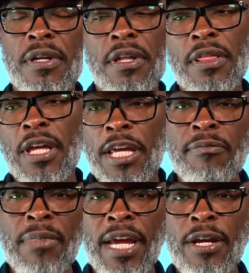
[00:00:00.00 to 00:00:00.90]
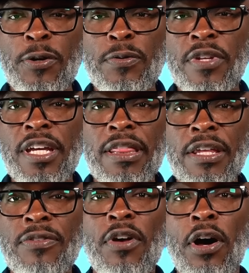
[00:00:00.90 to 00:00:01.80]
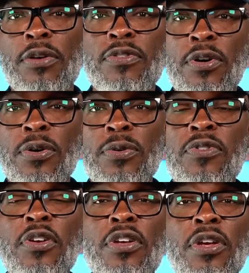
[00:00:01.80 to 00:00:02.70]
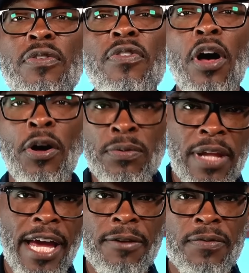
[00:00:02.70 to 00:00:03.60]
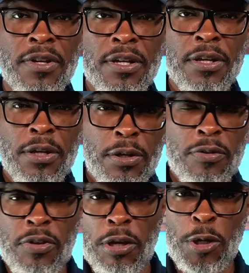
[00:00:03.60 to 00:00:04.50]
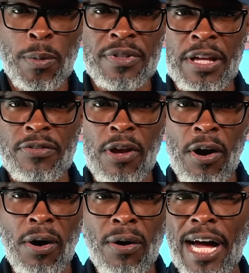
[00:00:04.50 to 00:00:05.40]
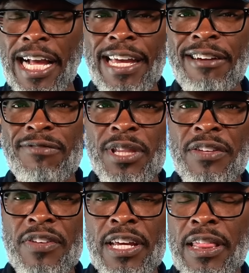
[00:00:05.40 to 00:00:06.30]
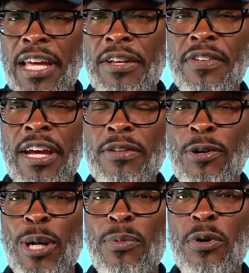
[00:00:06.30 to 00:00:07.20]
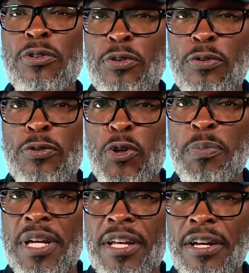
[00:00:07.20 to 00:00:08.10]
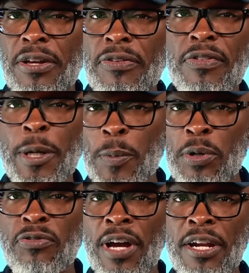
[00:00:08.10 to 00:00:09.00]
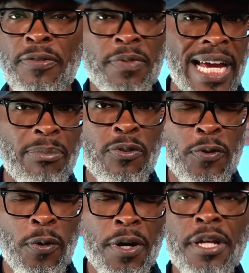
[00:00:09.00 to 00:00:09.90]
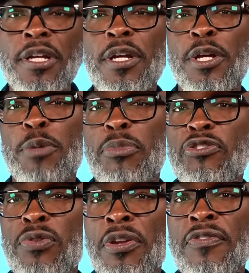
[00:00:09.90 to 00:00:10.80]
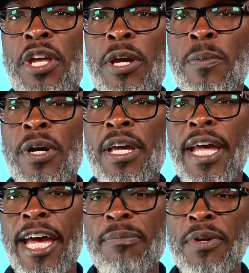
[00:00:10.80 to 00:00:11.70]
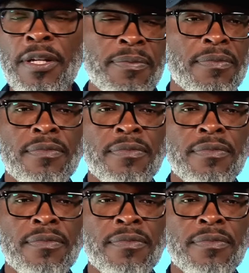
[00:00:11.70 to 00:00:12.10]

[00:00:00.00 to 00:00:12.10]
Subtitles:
The inmate who did this also took his own life. So you know what that's called. I can't really say that exact term on YouTube because they will try to flag me for it. But you understand what happened.